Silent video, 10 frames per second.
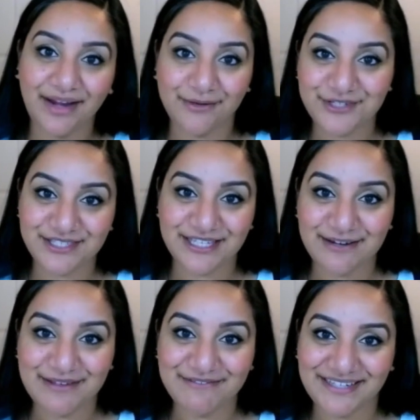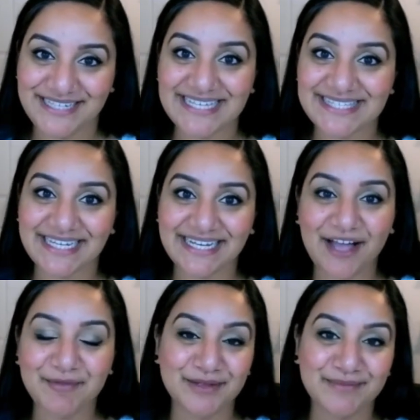I know she's going to be fantastic in
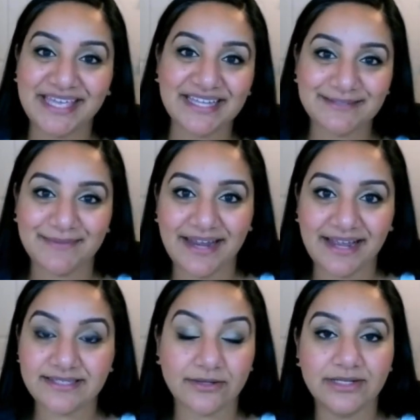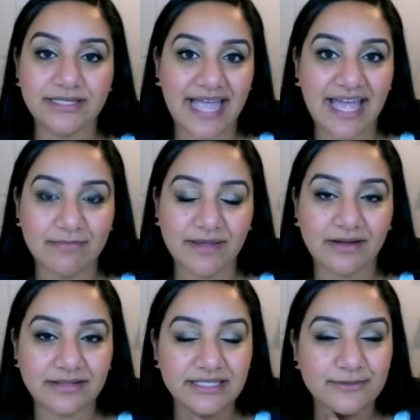helping me get to my next goals and
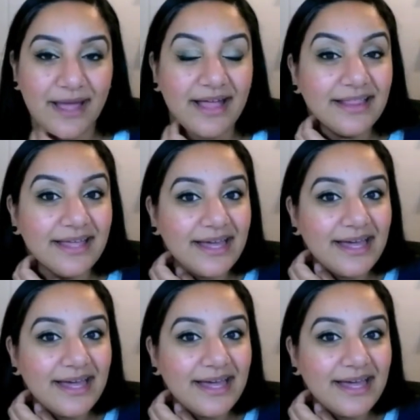beyond as well.